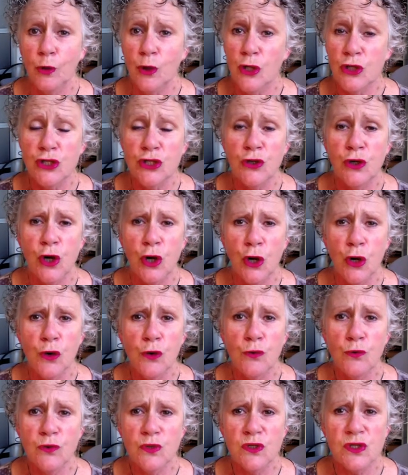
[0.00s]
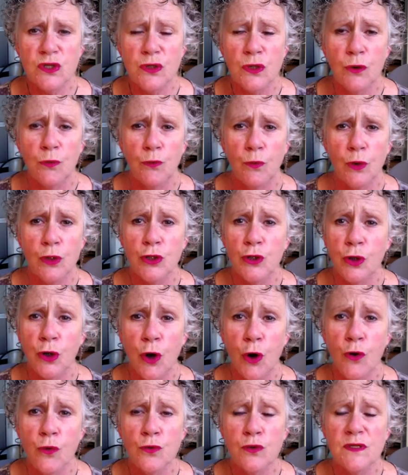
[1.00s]
at your goals, what your
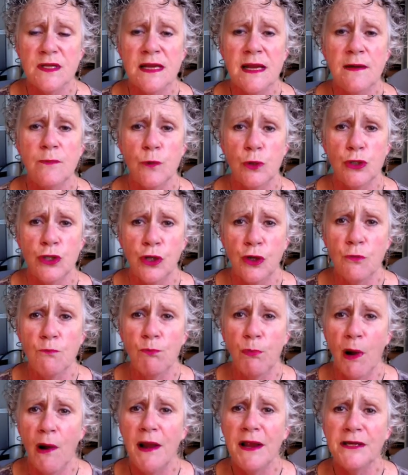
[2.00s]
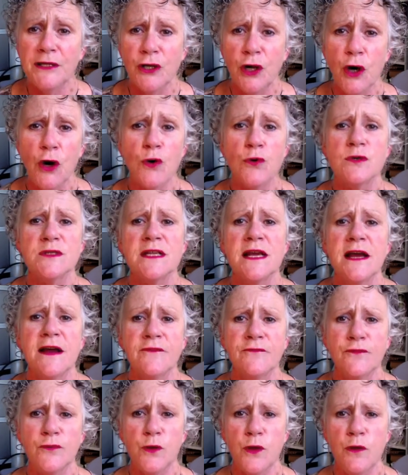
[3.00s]
goals are, what your combined goals are
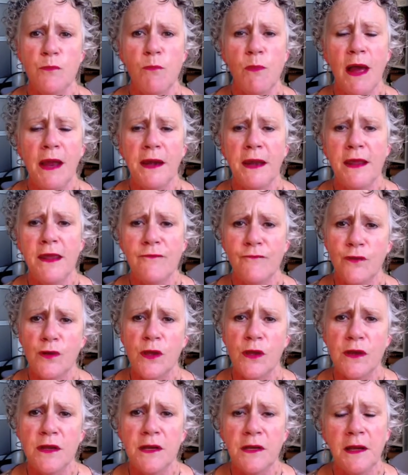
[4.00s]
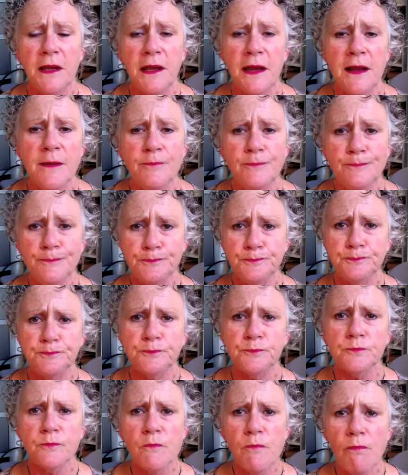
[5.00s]
for your money, for your income,
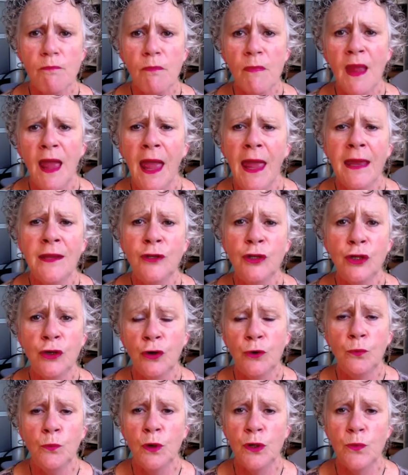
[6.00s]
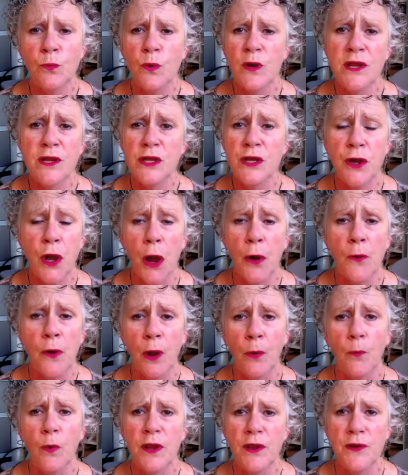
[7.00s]
and where you're
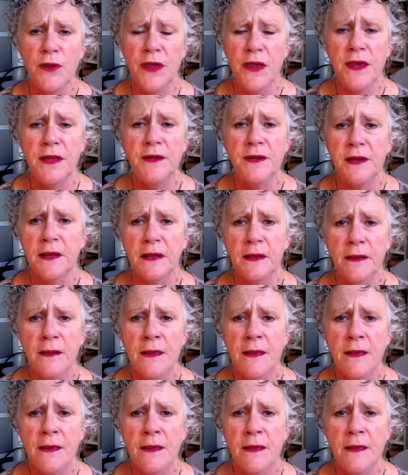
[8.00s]
going, where you're heading.